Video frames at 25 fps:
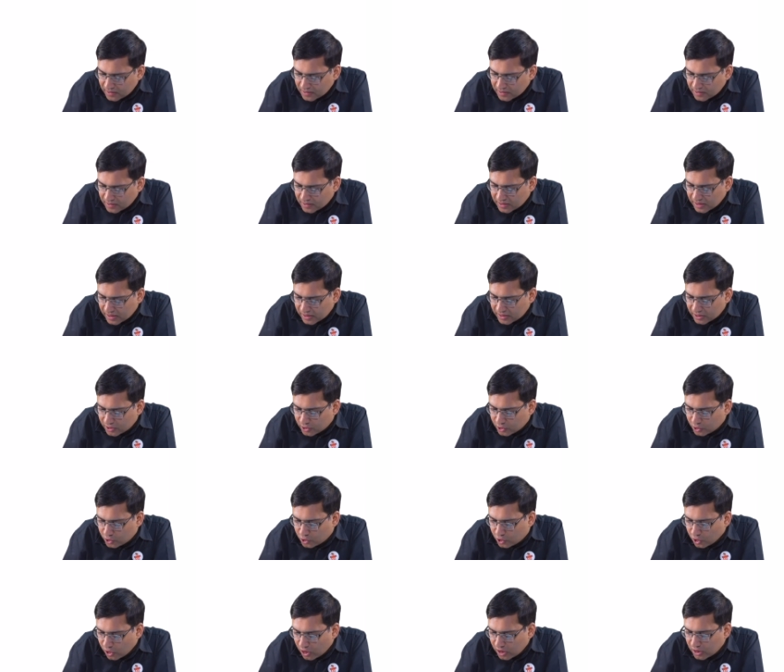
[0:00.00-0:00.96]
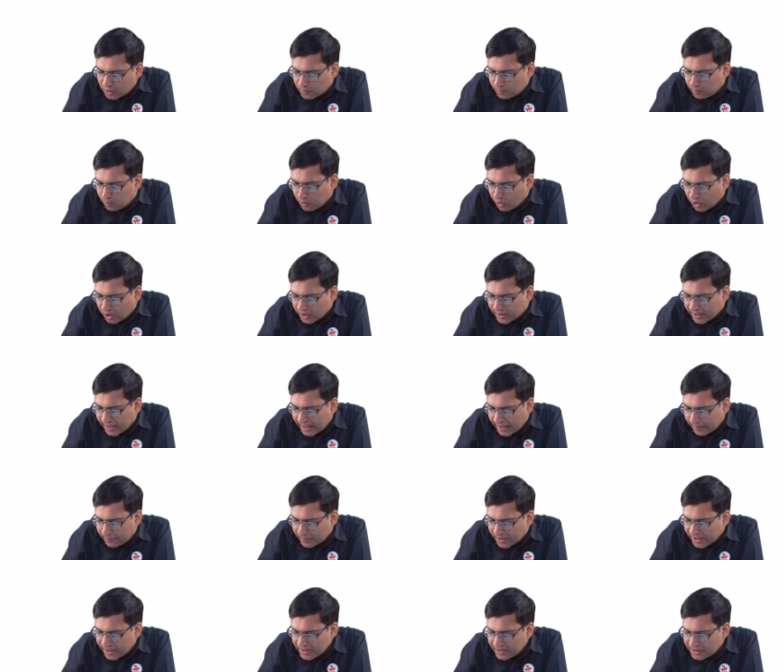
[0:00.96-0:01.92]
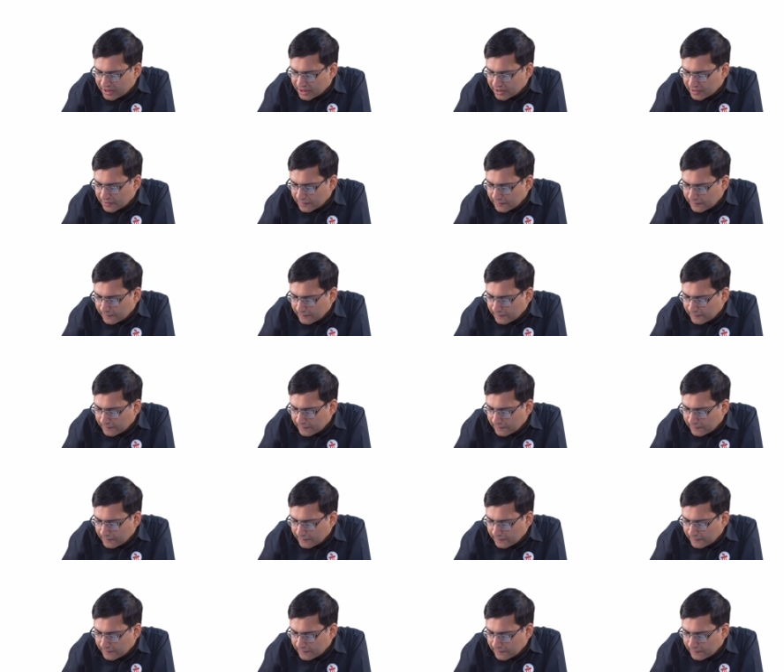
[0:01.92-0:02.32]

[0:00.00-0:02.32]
the dot blot hemorrhage